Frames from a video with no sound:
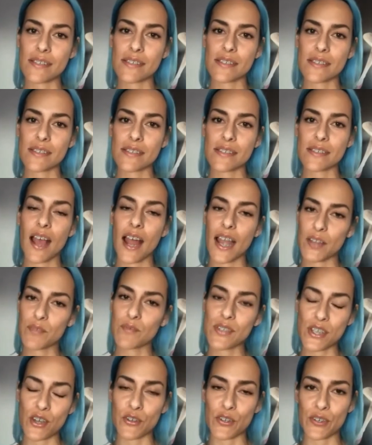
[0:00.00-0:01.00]
I can't even
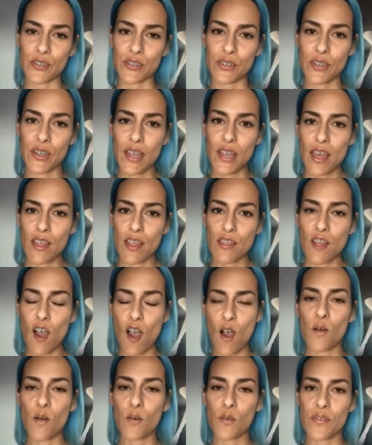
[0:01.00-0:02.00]
tell you the
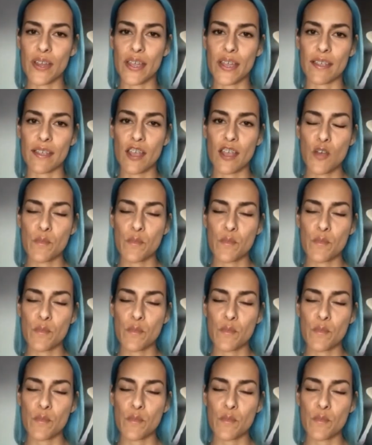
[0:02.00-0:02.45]
whole thing.